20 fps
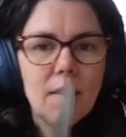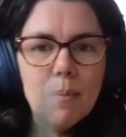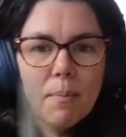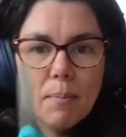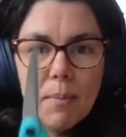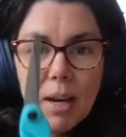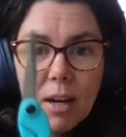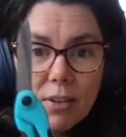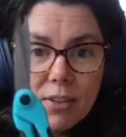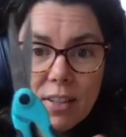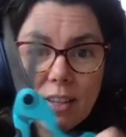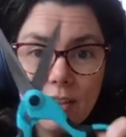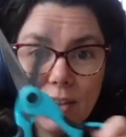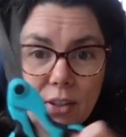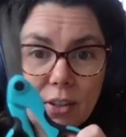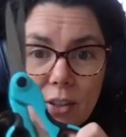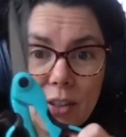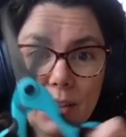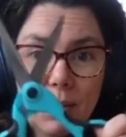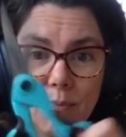Pair of
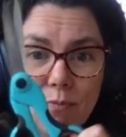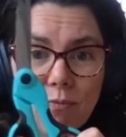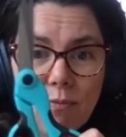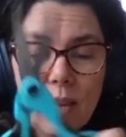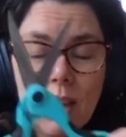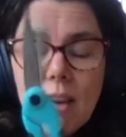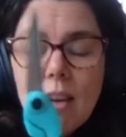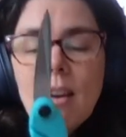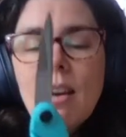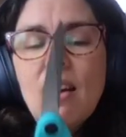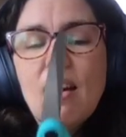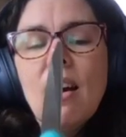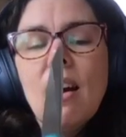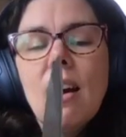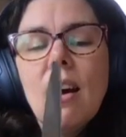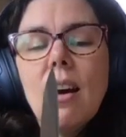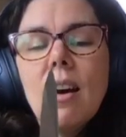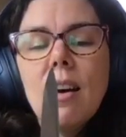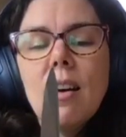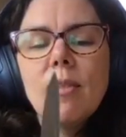scissors.
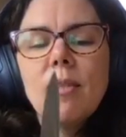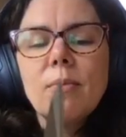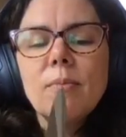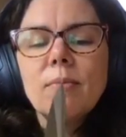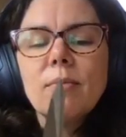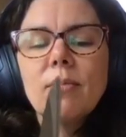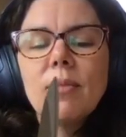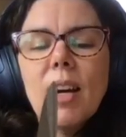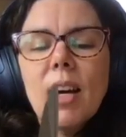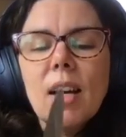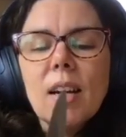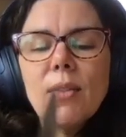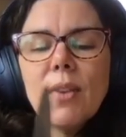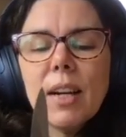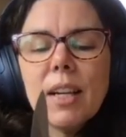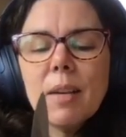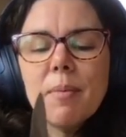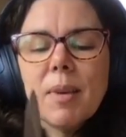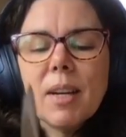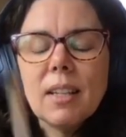Um, I
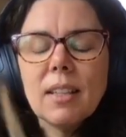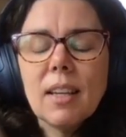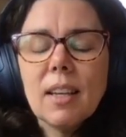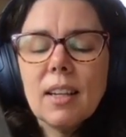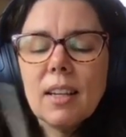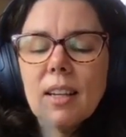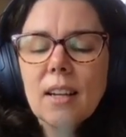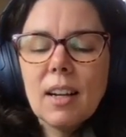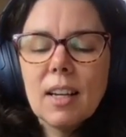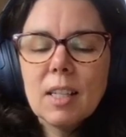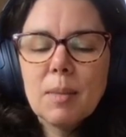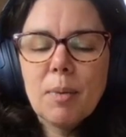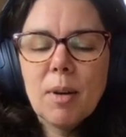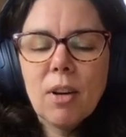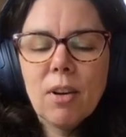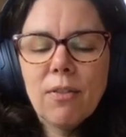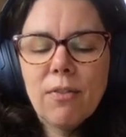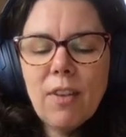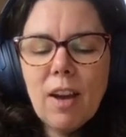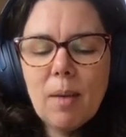recommend getting a nice pair
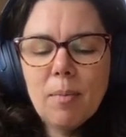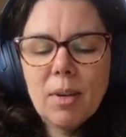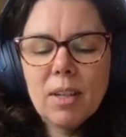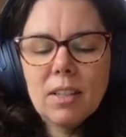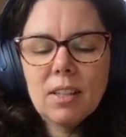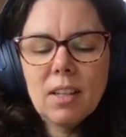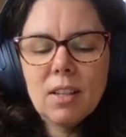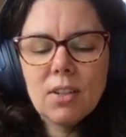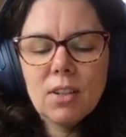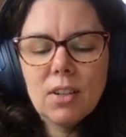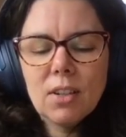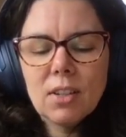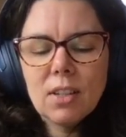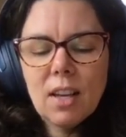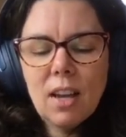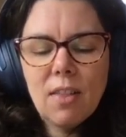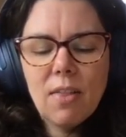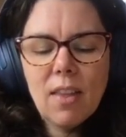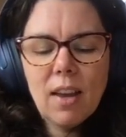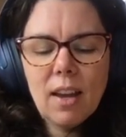of fabric scissors
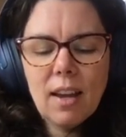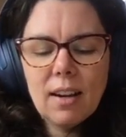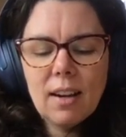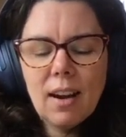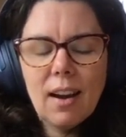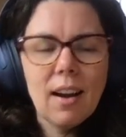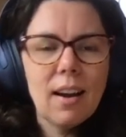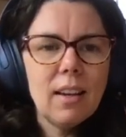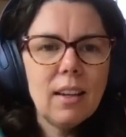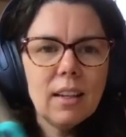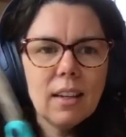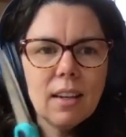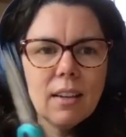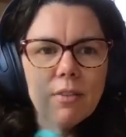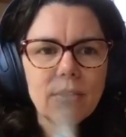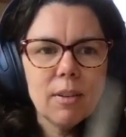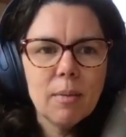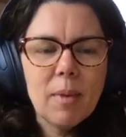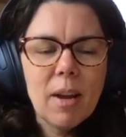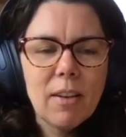and then hiding it
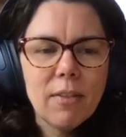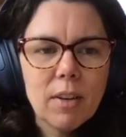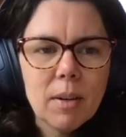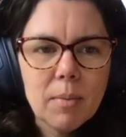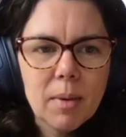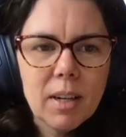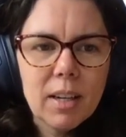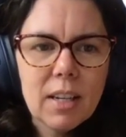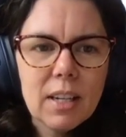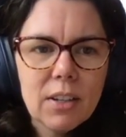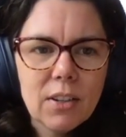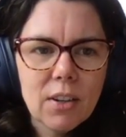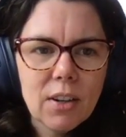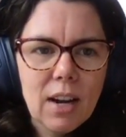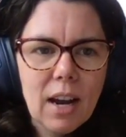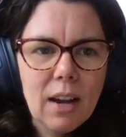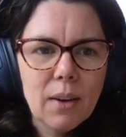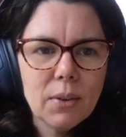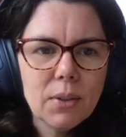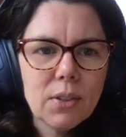from everybody in your
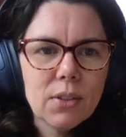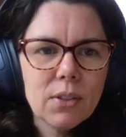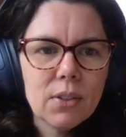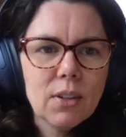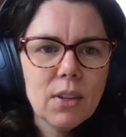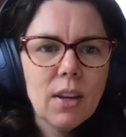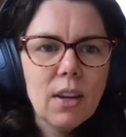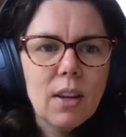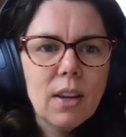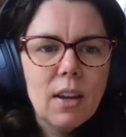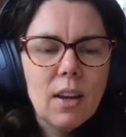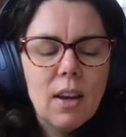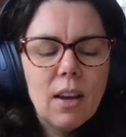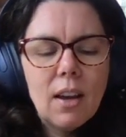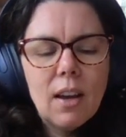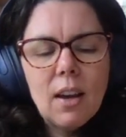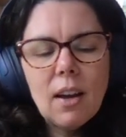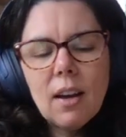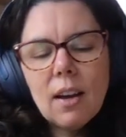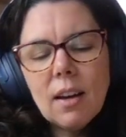house
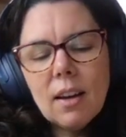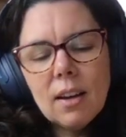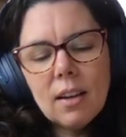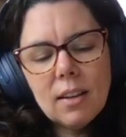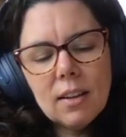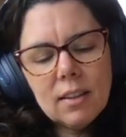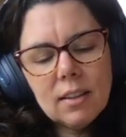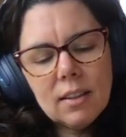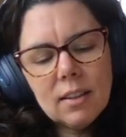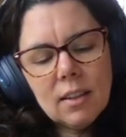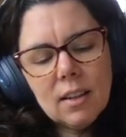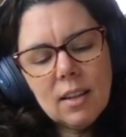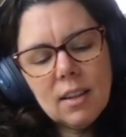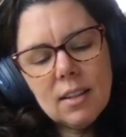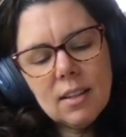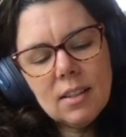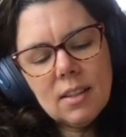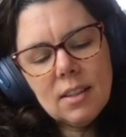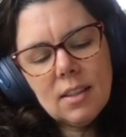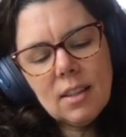
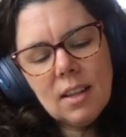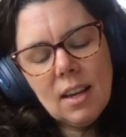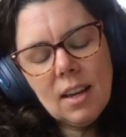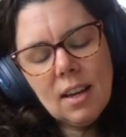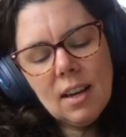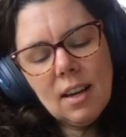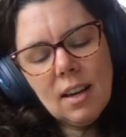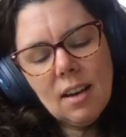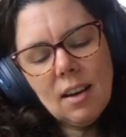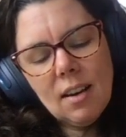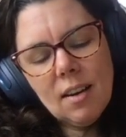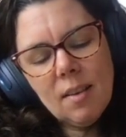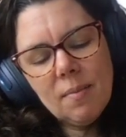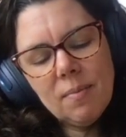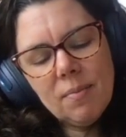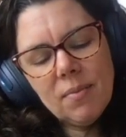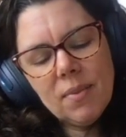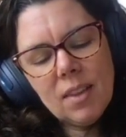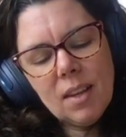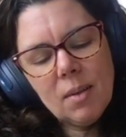because uh, they
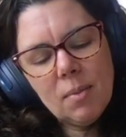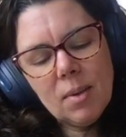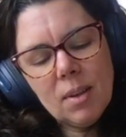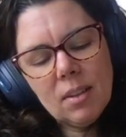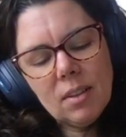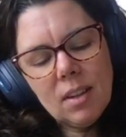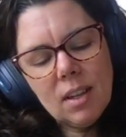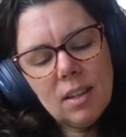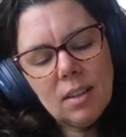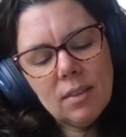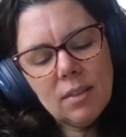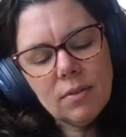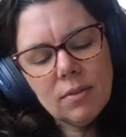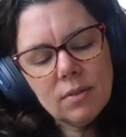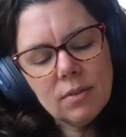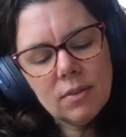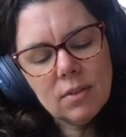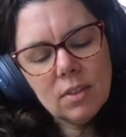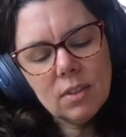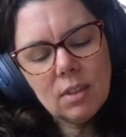um, they will kind of
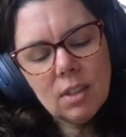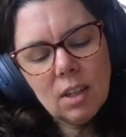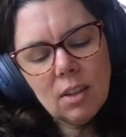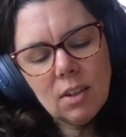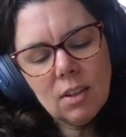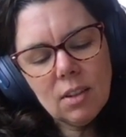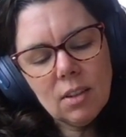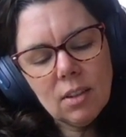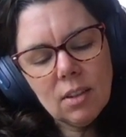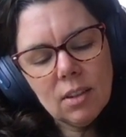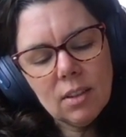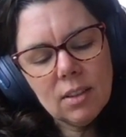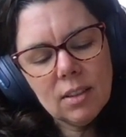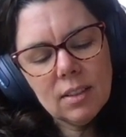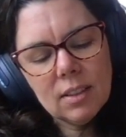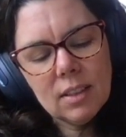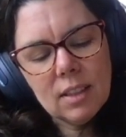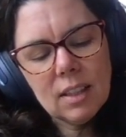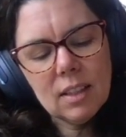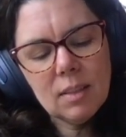dull
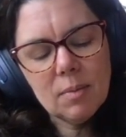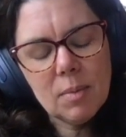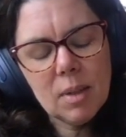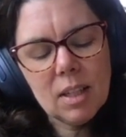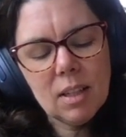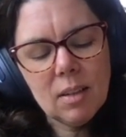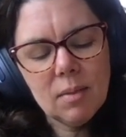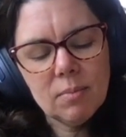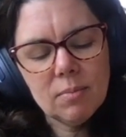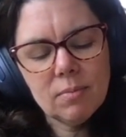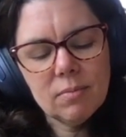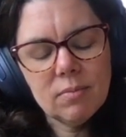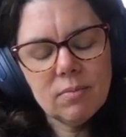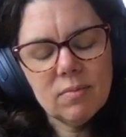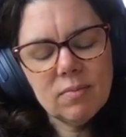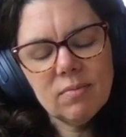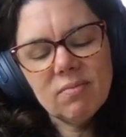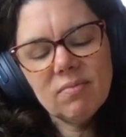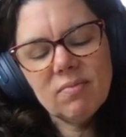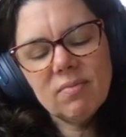and become
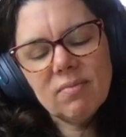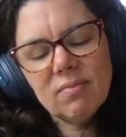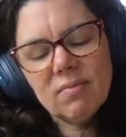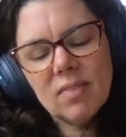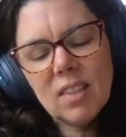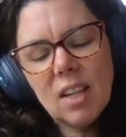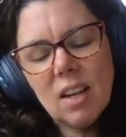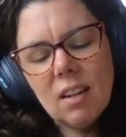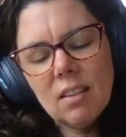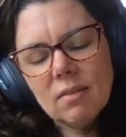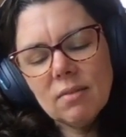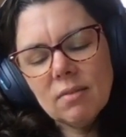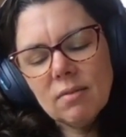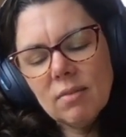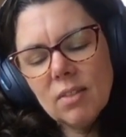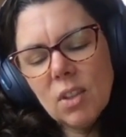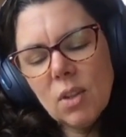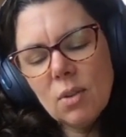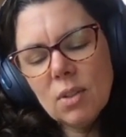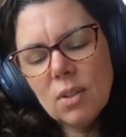not
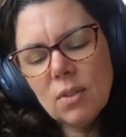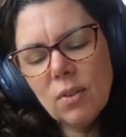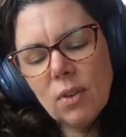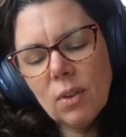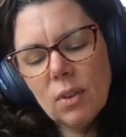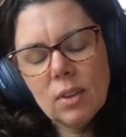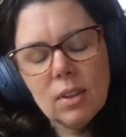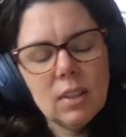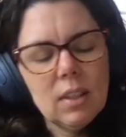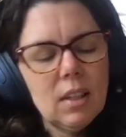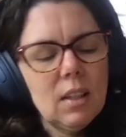useful